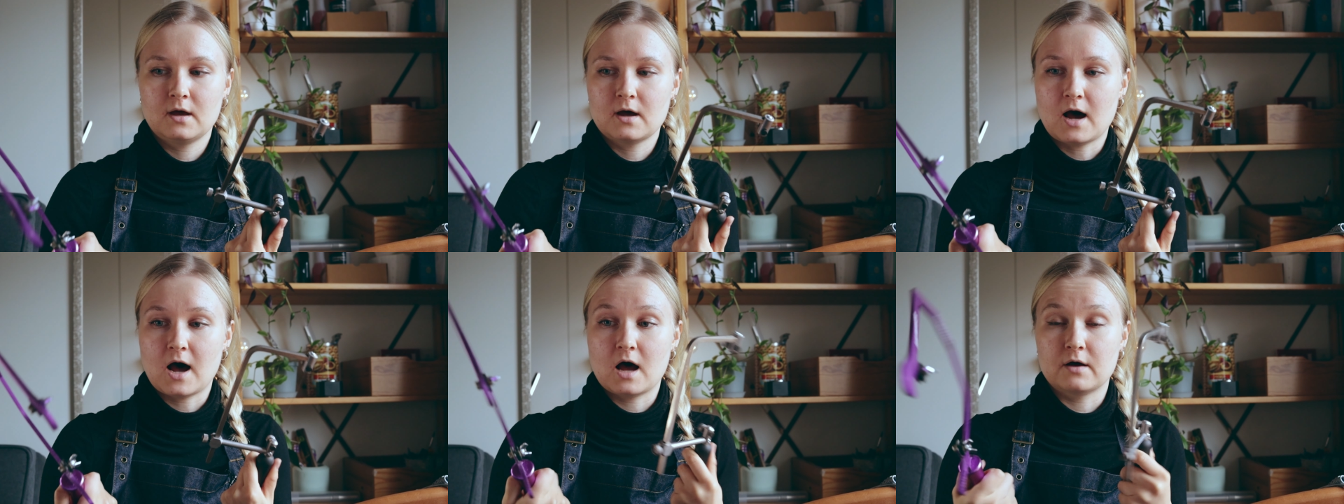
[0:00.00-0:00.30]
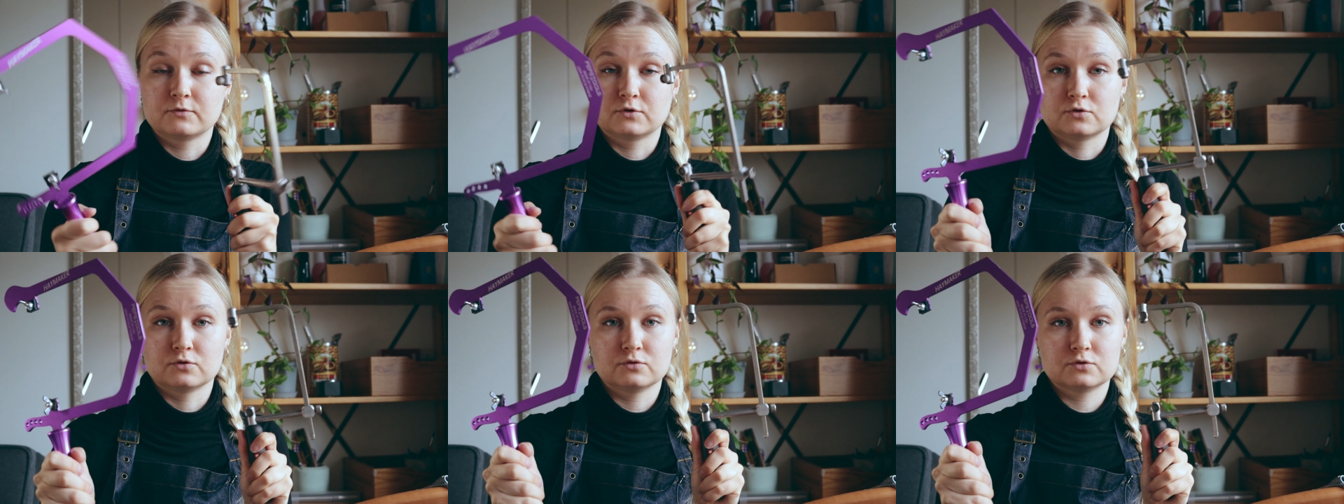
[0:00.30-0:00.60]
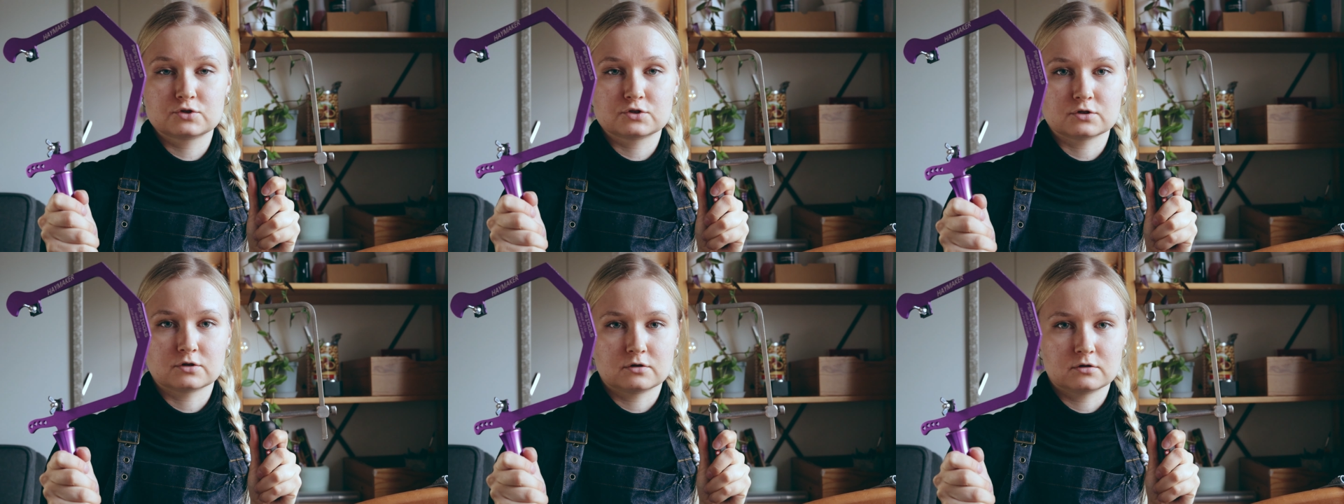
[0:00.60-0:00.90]
I have
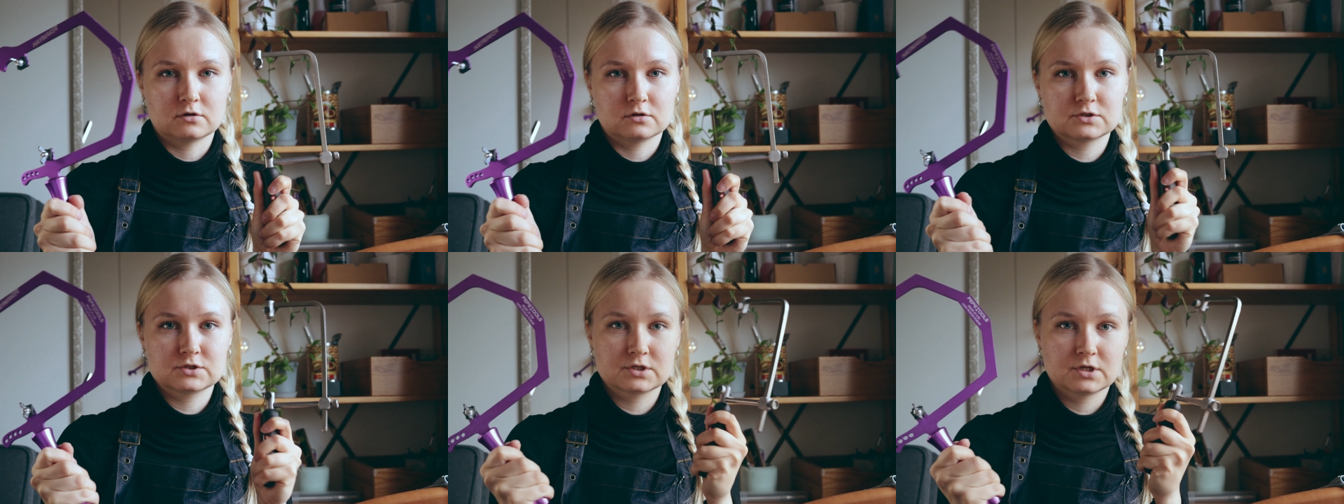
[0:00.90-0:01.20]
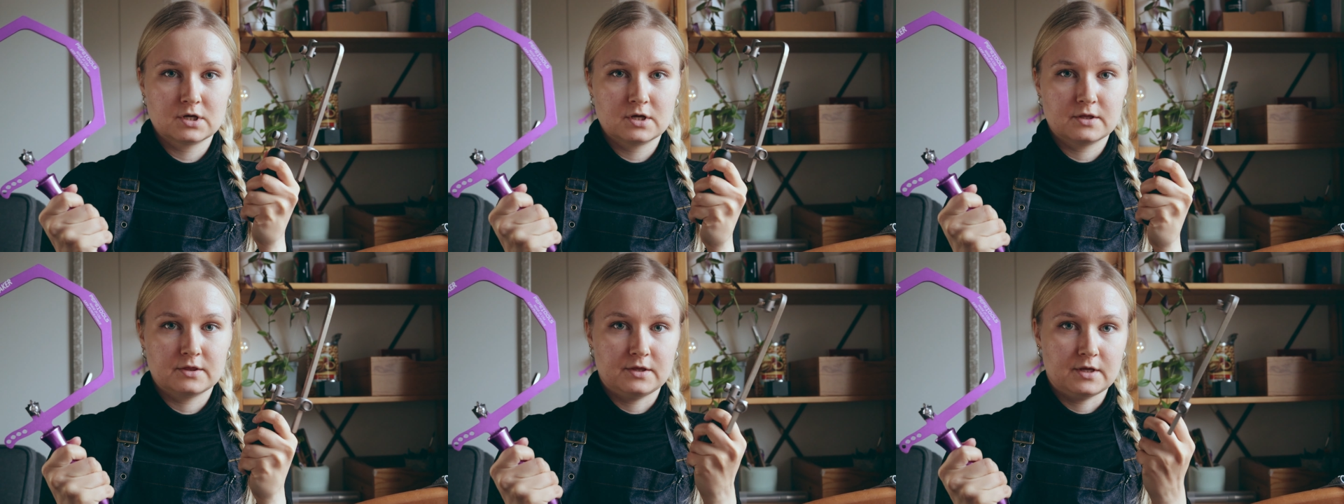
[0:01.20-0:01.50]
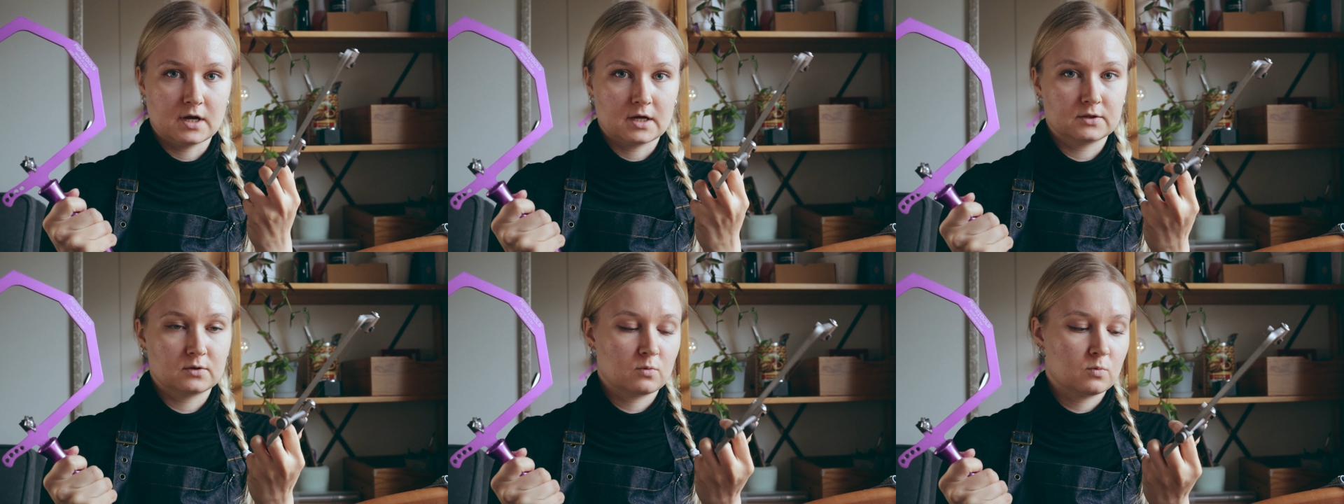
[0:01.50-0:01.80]
two saws.
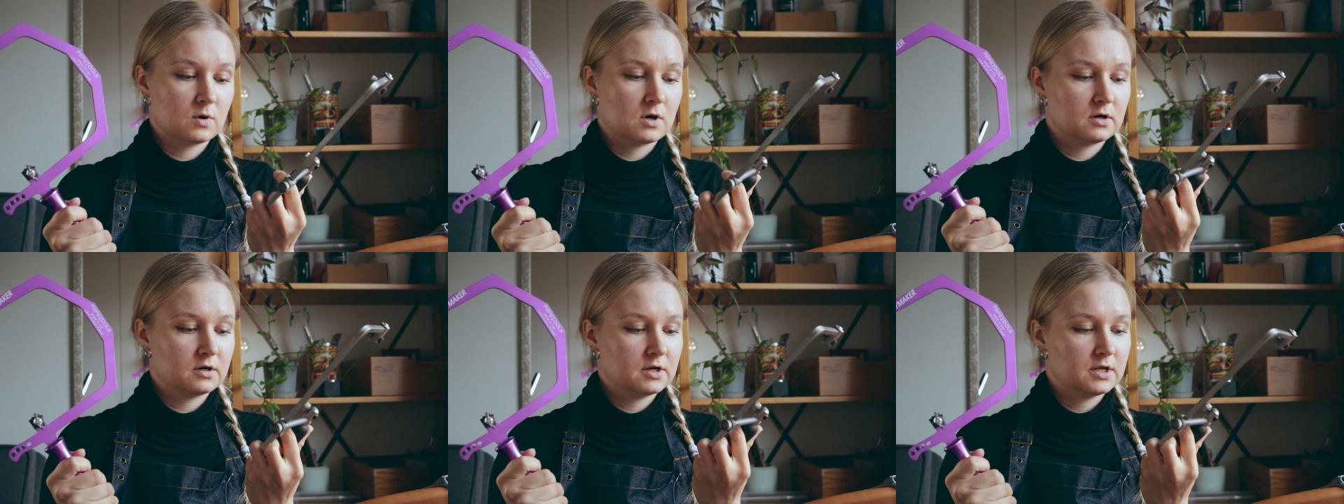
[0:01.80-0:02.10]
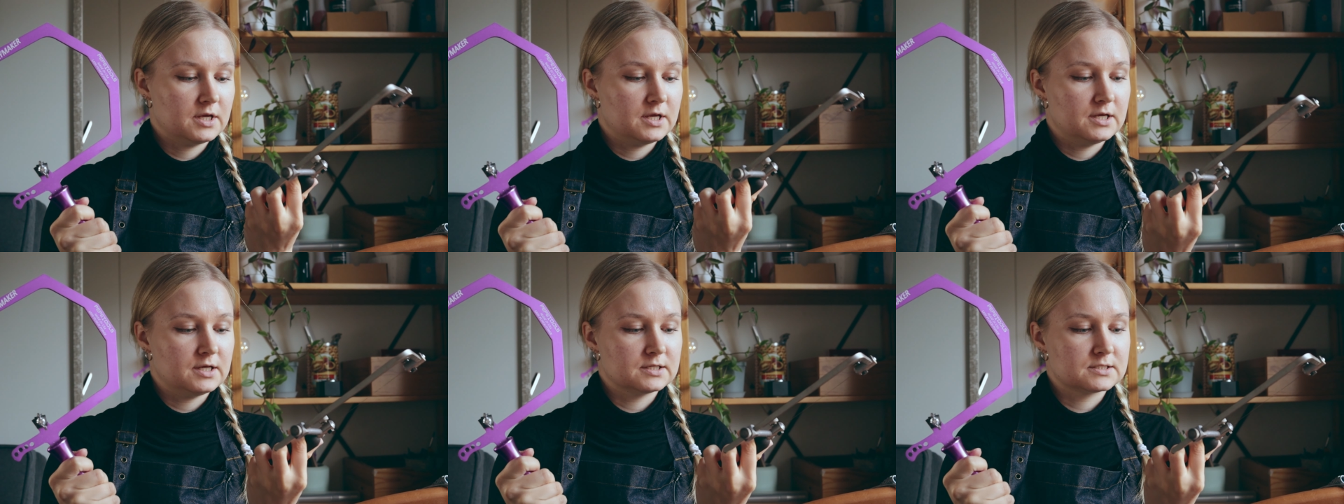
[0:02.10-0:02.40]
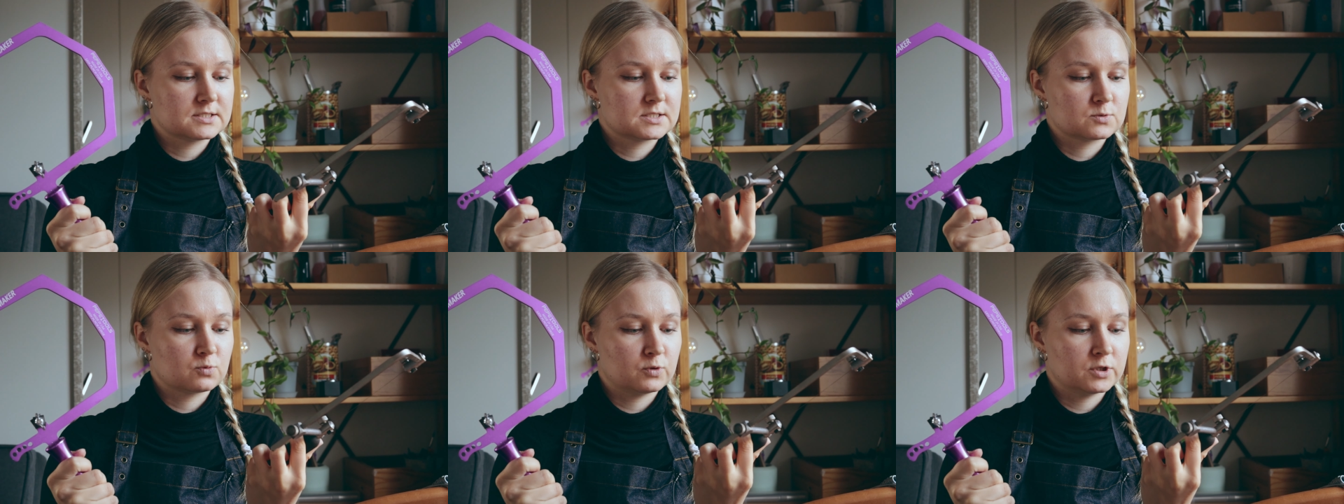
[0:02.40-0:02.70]
The other one
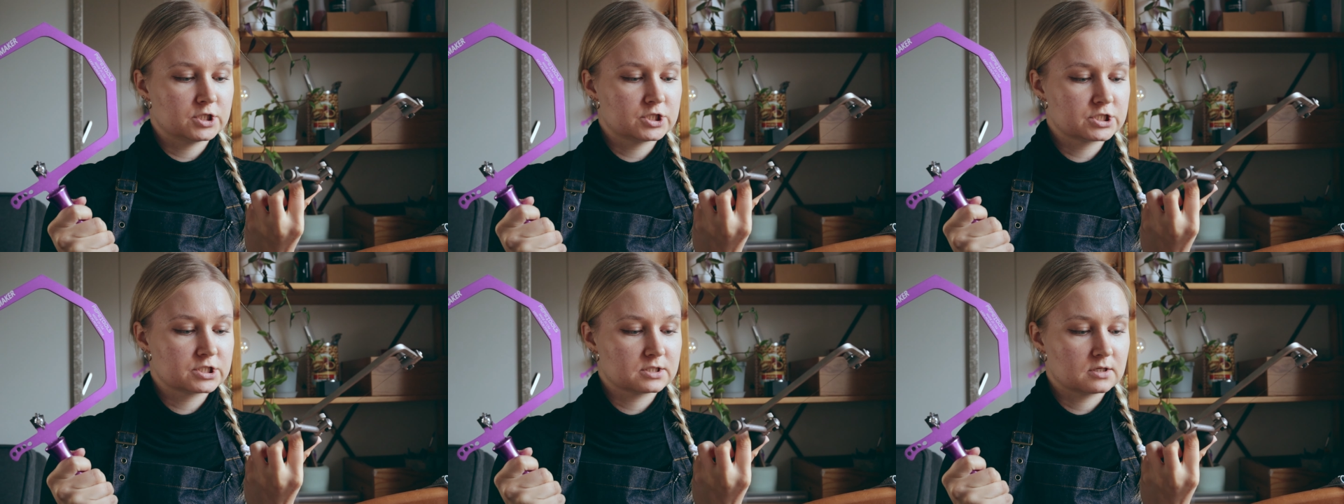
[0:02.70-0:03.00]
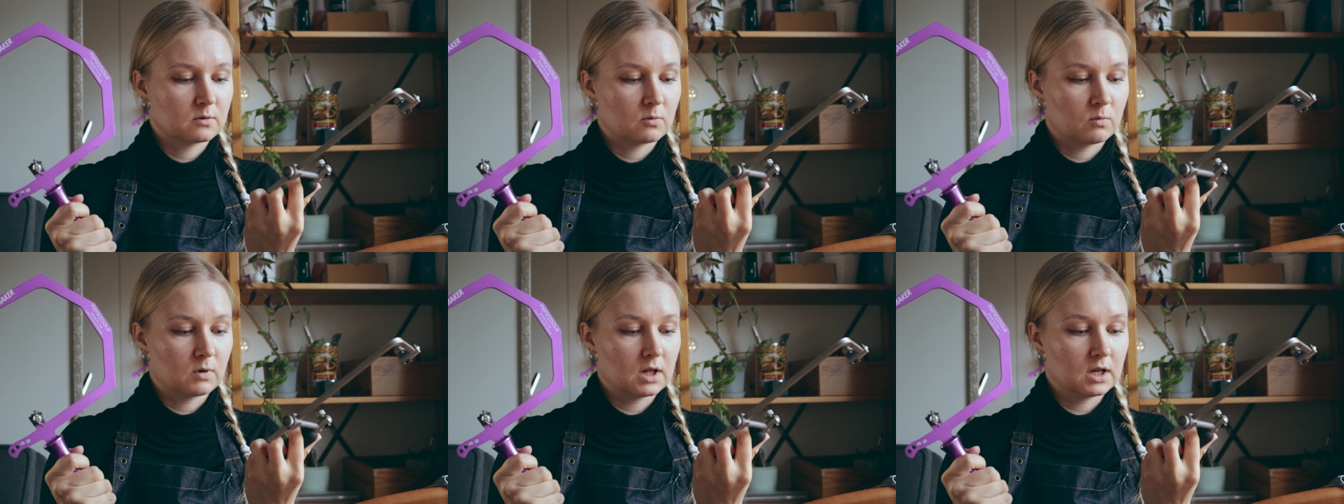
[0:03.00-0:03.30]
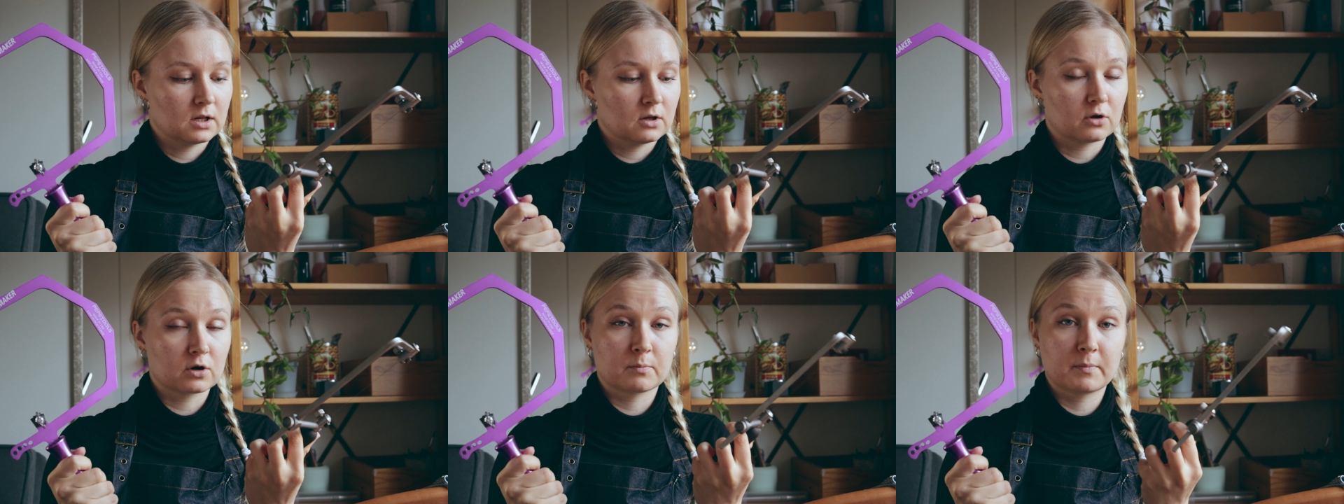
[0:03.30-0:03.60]
is Swiss
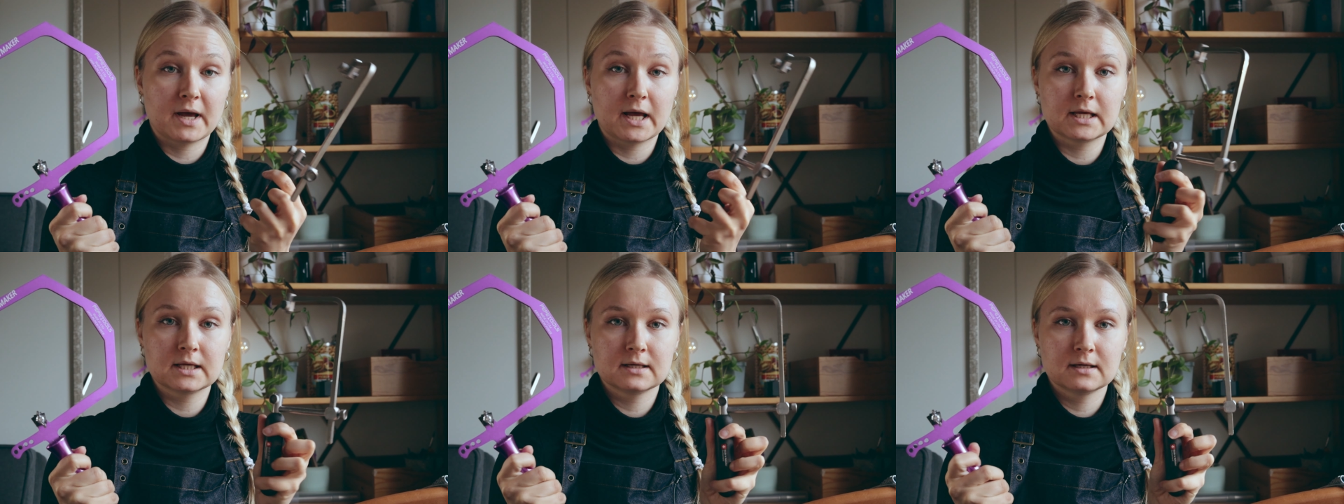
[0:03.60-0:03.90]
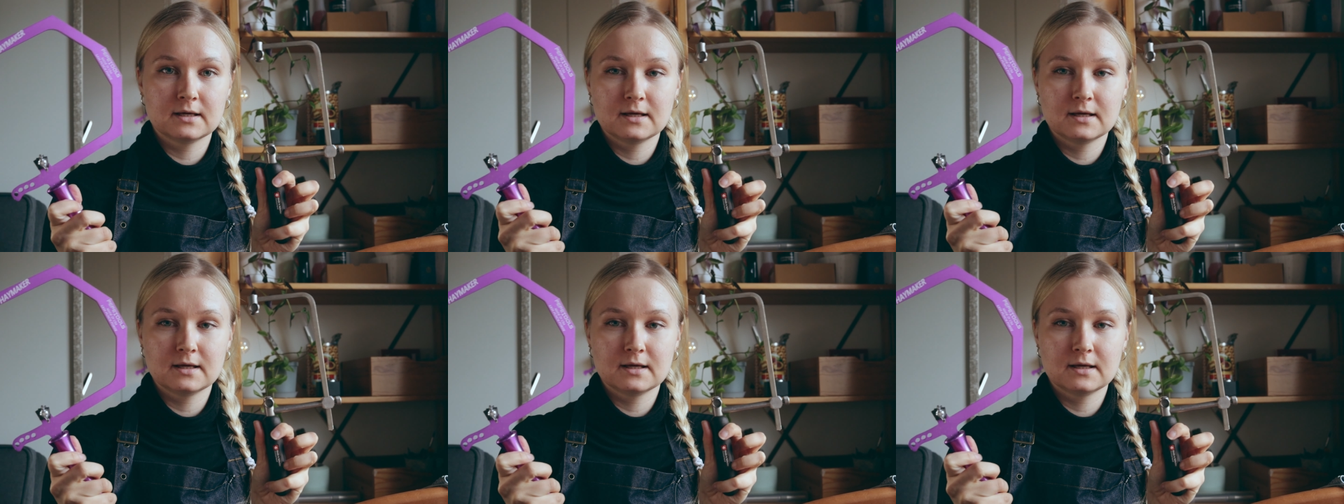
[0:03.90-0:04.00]
Wallorbe